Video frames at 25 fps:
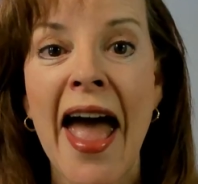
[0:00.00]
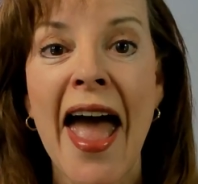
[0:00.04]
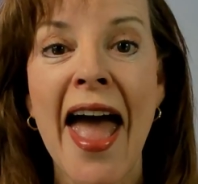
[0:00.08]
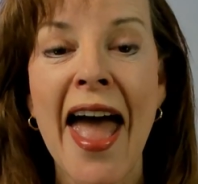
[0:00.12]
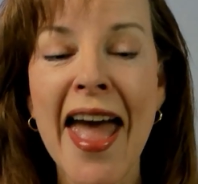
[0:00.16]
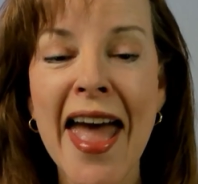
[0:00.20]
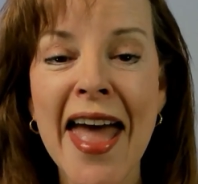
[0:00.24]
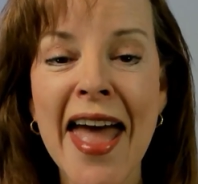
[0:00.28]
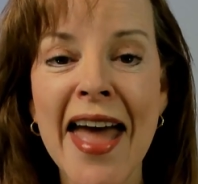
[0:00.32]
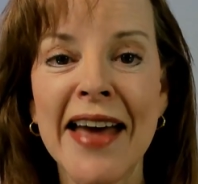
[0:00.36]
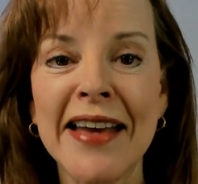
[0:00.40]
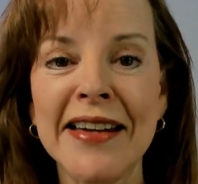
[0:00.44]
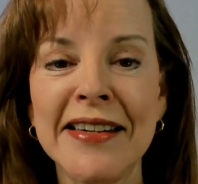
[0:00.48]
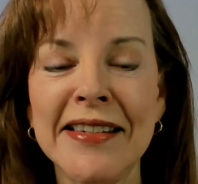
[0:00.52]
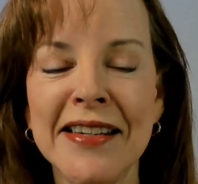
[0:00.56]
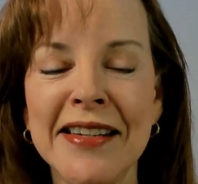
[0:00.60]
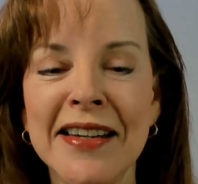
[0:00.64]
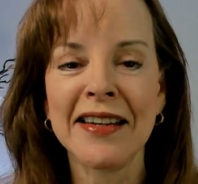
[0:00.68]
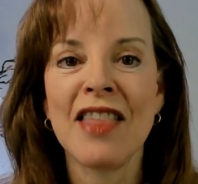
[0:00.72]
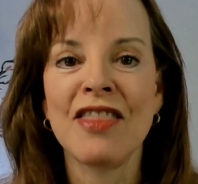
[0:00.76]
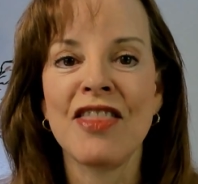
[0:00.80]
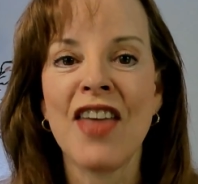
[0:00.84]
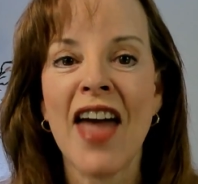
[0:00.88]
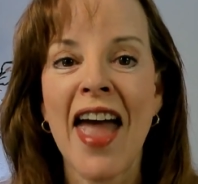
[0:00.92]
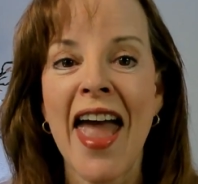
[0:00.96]
And
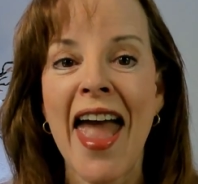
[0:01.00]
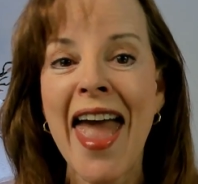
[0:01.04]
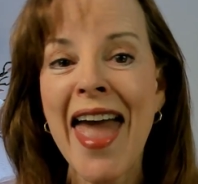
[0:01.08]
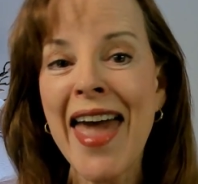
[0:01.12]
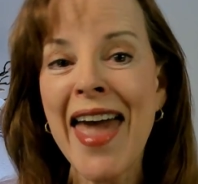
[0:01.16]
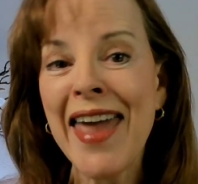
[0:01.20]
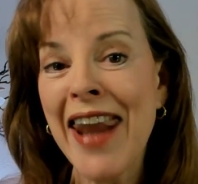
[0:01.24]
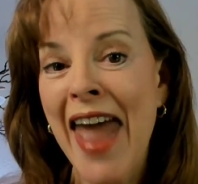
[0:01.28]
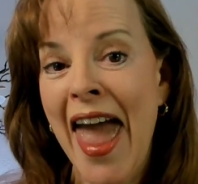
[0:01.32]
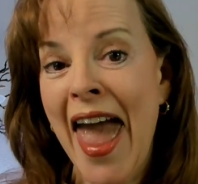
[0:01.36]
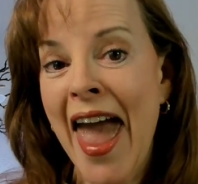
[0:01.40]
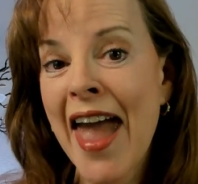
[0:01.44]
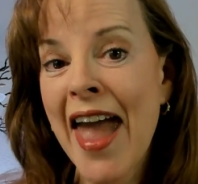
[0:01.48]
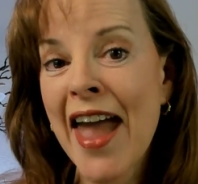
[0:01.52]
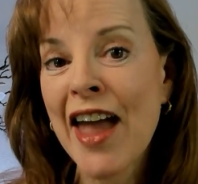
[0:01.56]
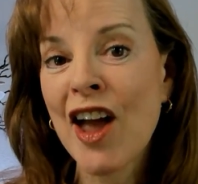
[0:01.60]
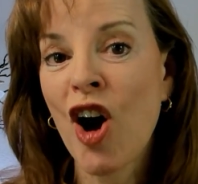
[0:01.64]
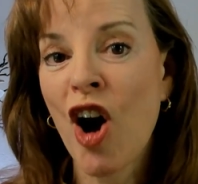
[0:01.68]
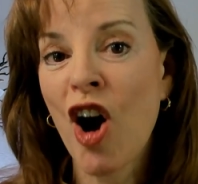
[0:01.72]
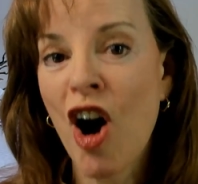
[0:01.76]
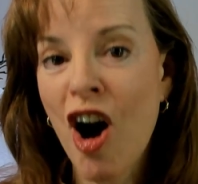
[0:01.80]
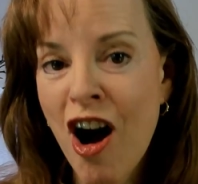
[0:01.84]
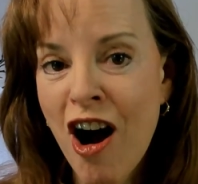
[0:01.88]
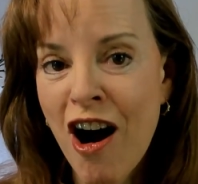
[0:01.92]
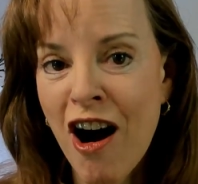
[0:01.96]
the
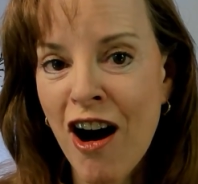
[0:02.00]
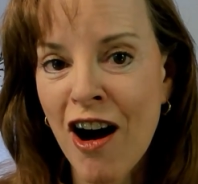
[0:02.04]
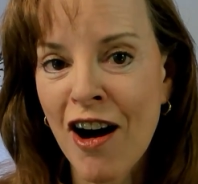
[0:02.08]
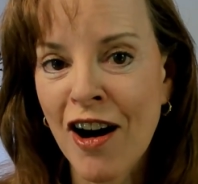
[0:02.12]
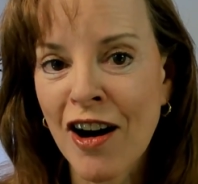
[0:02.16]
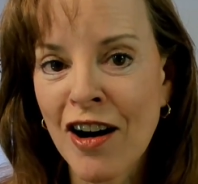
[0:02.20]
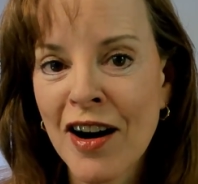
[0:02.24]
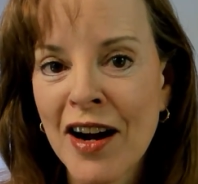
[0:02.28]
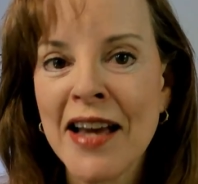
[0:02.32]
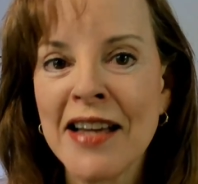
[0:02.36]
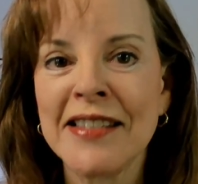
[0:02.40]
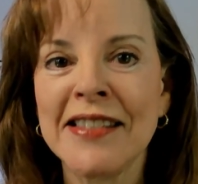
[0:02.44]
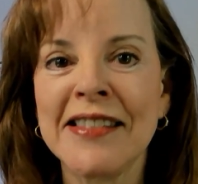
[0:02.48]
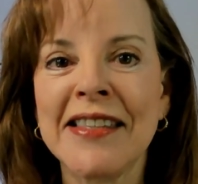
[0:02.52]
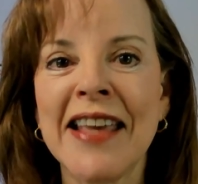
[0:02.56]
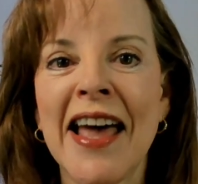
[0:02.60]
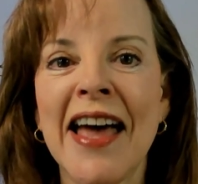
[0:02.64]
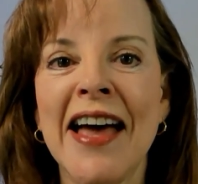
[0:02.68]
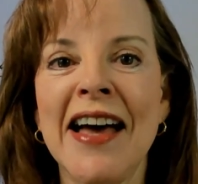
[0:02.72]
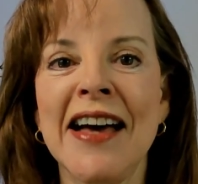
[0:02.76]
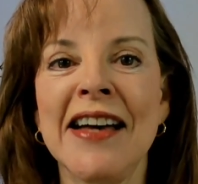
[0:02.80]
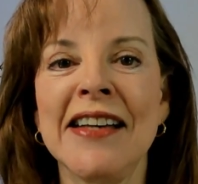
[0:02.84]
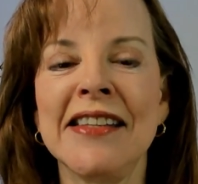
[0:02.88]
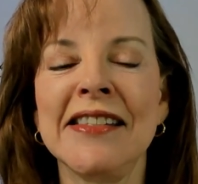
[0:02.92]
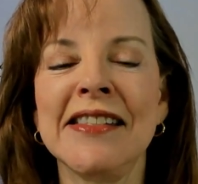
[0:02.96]
NAR
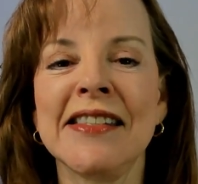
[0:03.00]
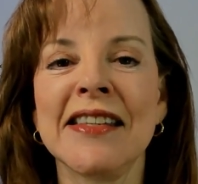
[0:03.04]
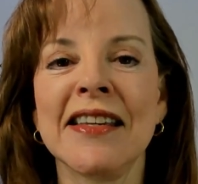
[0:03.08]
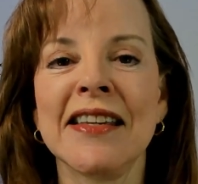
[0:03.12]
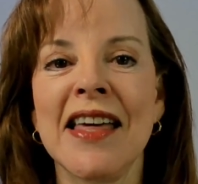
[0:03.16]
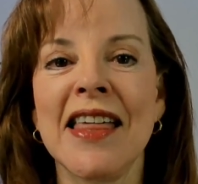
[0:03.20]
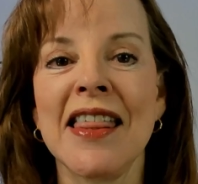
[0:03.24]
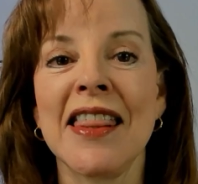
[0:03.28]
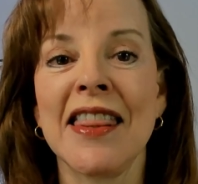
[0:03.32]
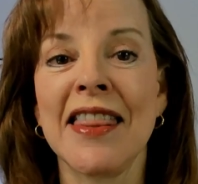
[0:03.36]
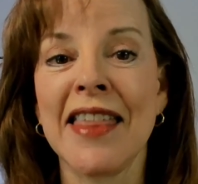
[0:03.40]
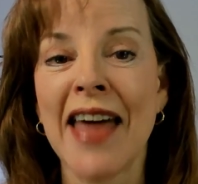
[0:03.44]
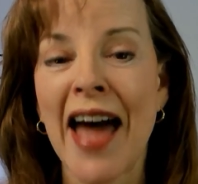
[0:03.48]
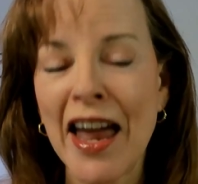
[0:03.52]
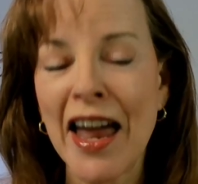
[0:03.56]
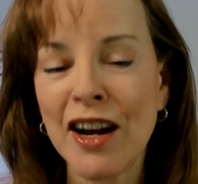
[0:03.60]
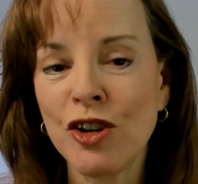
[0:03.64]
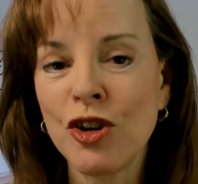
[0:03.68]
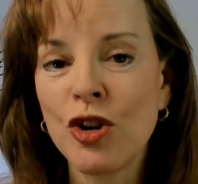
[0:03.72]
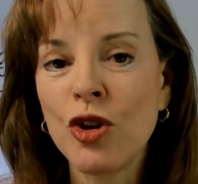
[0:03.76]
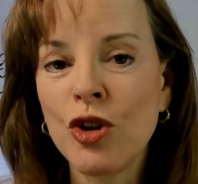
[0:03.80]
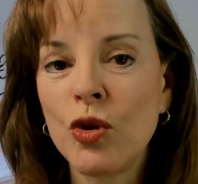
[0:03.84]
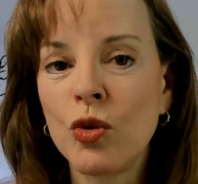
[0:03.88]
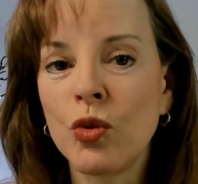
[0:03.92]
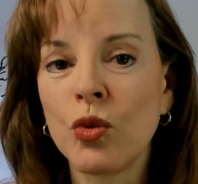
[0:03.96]
says that
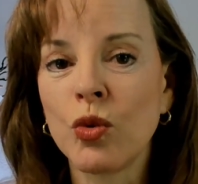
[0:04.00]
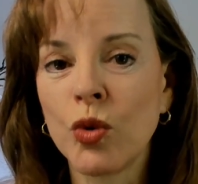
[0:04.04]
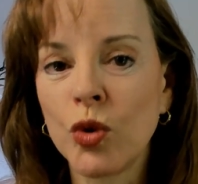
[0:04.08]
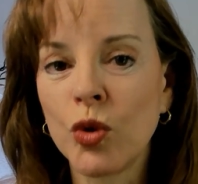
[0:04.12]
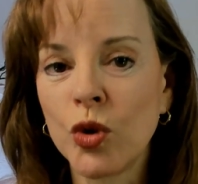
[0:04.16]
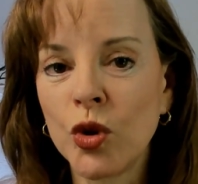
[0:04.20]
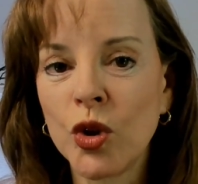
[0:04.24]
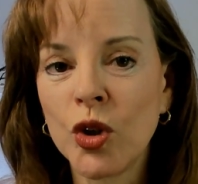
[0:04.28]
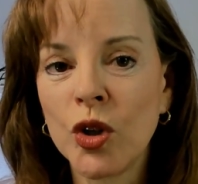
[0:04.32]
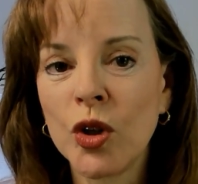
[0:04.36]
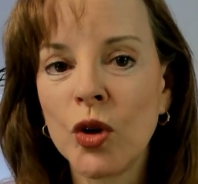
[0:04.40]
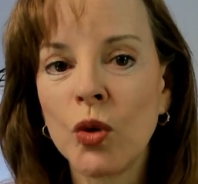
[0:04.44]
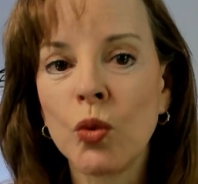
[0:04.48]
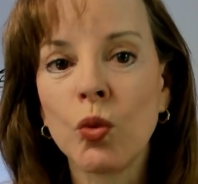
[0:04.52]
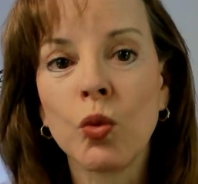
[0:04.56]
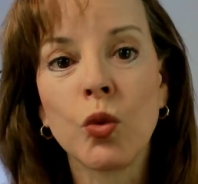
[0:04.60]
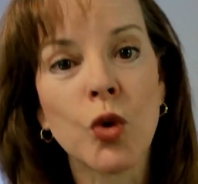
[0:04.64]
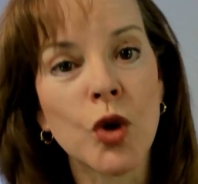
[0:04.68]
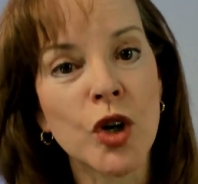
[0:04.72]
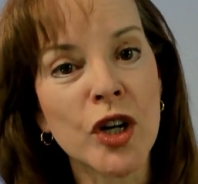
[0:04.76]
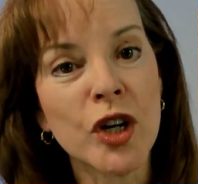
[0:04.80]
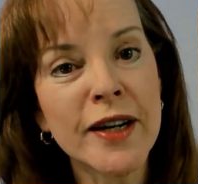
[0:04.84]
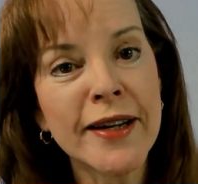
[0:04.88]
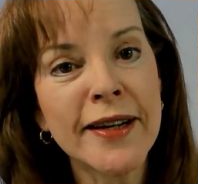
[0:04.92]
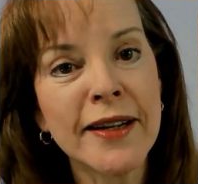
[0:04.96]
new rule
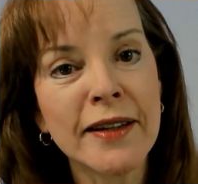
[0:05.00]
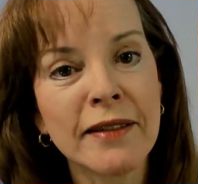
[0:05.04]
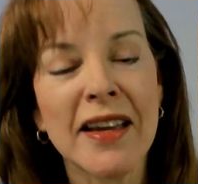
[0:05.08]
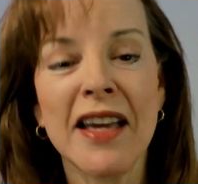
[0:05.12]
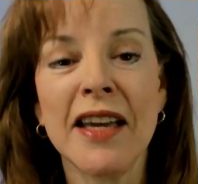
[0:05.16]
would,